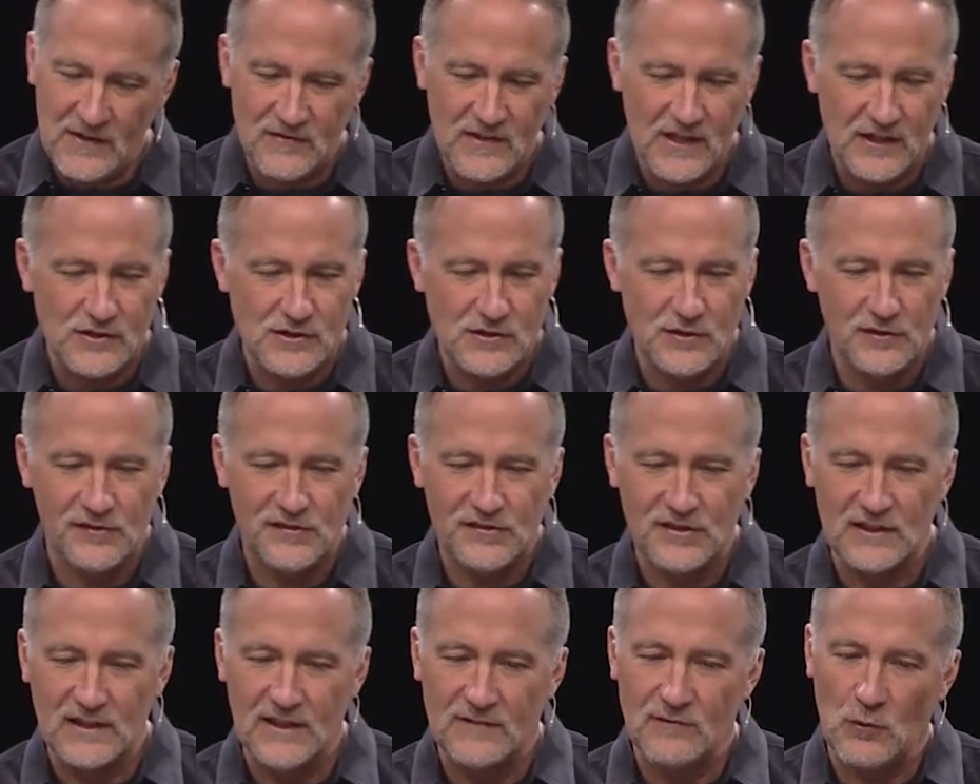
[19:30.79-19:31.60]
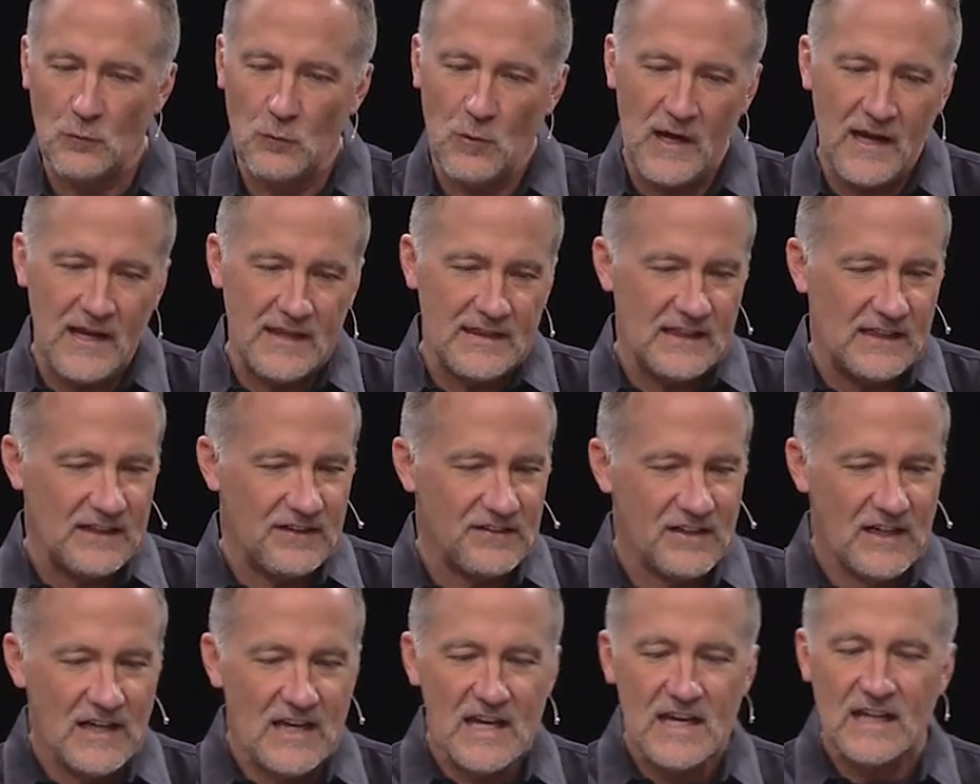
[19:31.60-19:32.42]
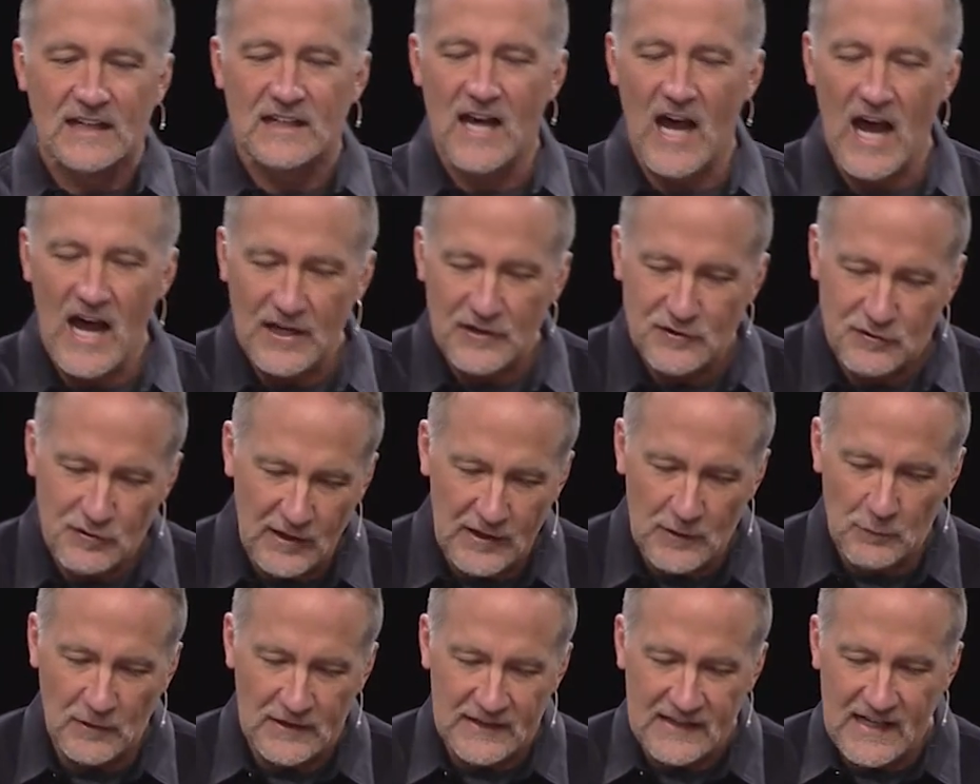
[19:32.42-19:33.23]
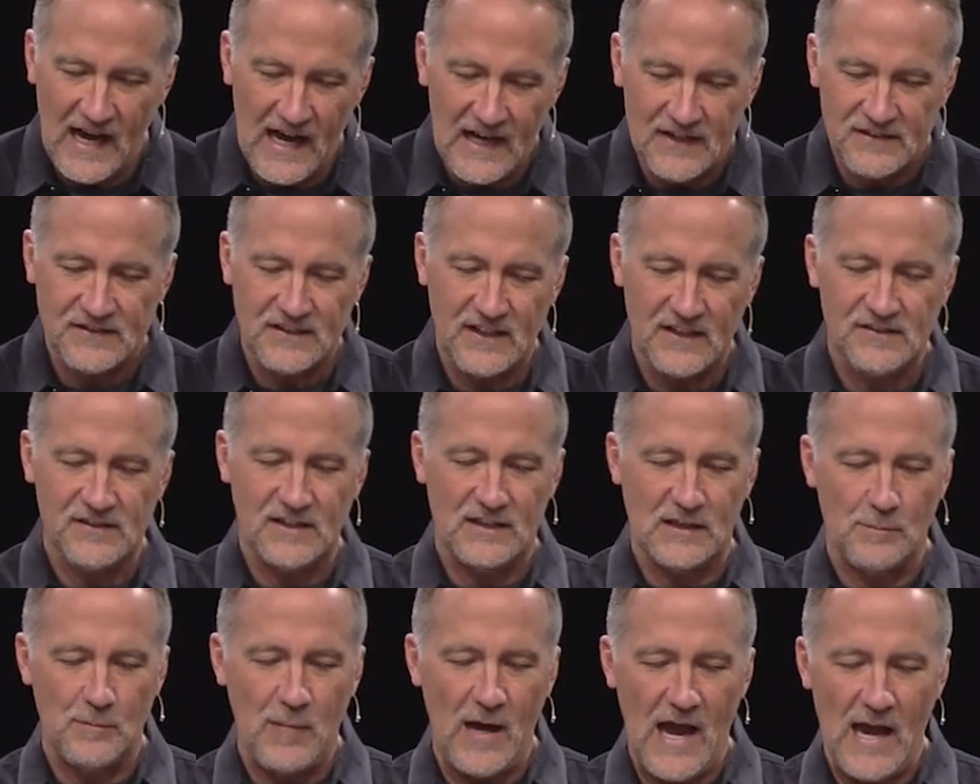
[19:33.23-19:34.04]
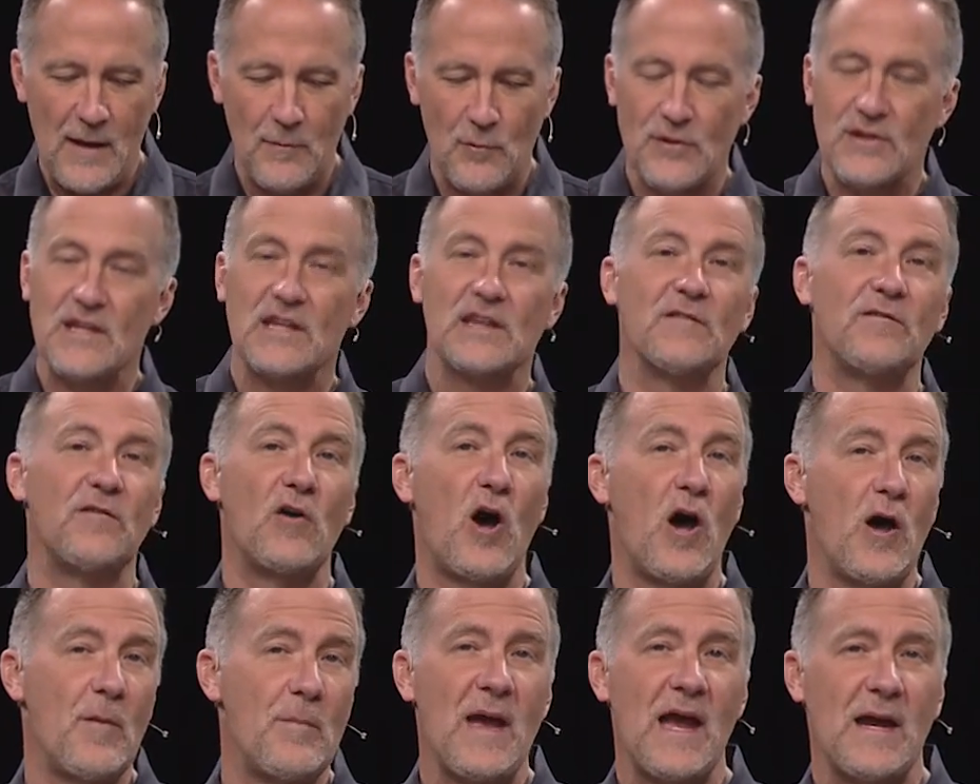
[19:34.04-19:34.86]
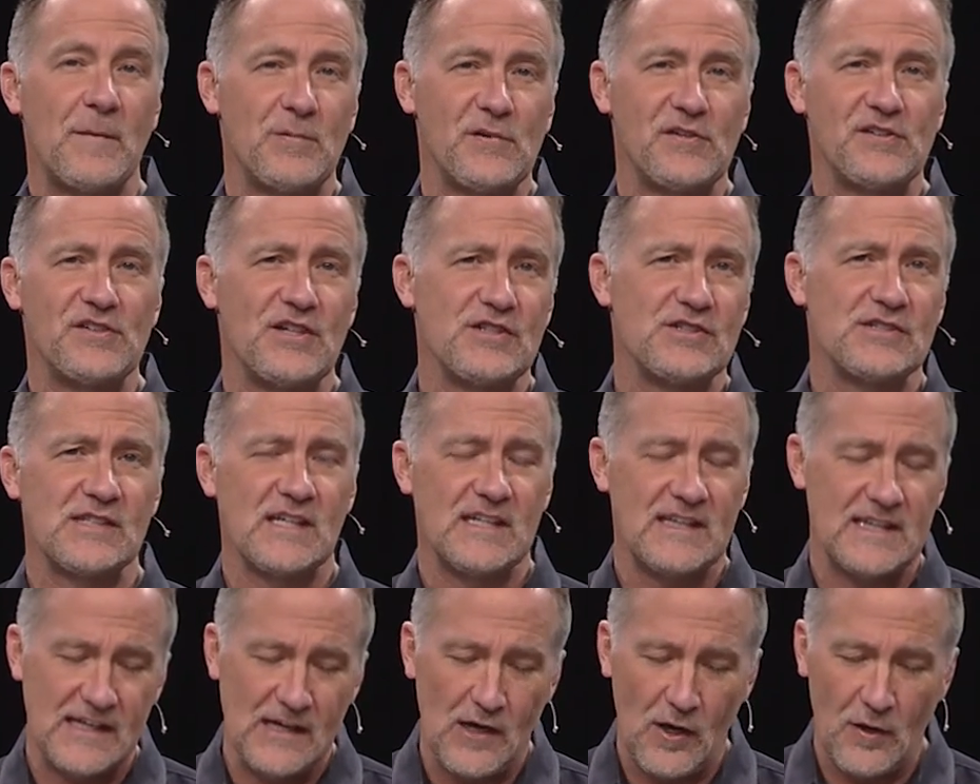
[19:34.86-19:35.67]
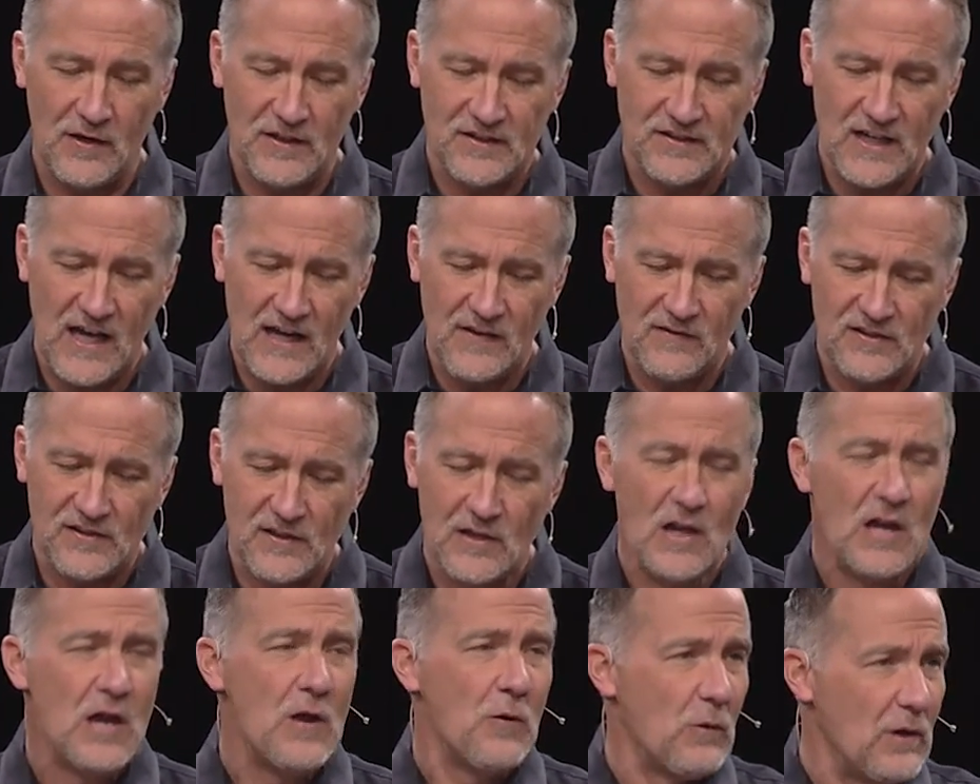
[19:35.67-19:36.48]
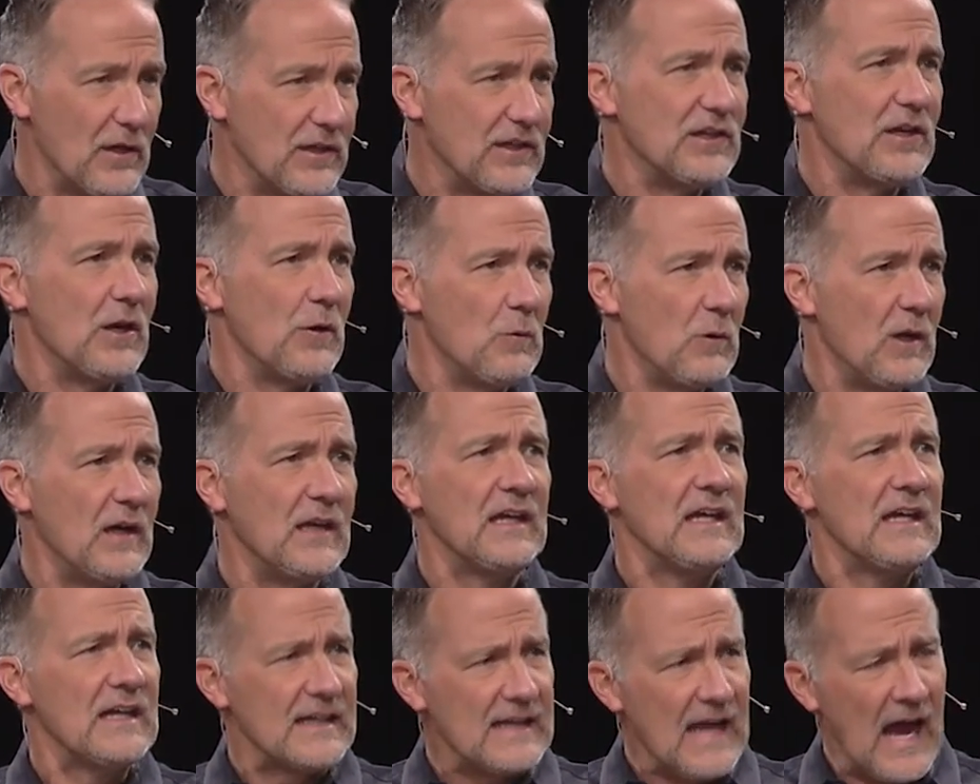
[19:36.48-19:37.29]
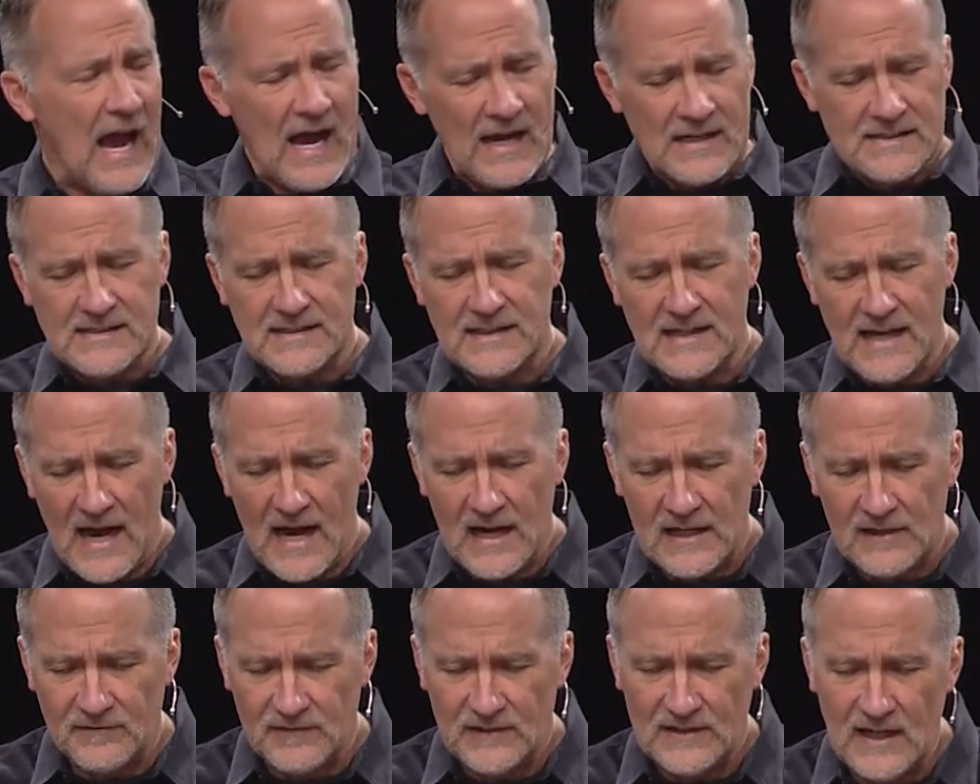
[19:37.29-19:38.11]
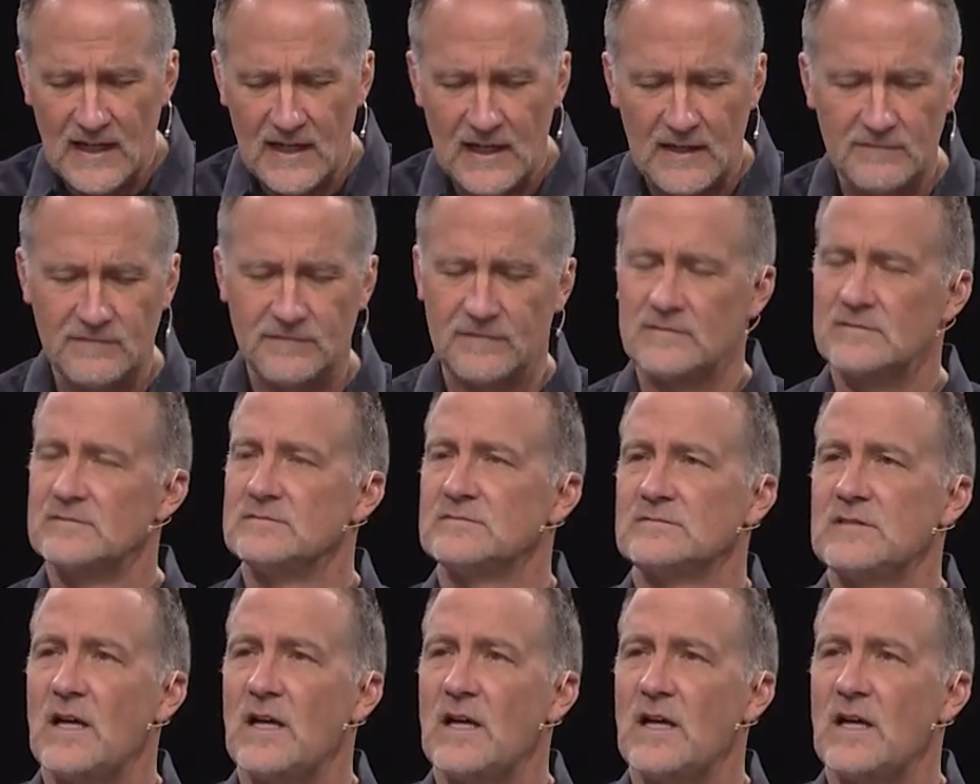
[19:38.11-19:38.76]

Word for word: If they choose to live a way that is contrary to what God says in the Bible, then the fallback position that they always have is, well, you know what? God's a God of love.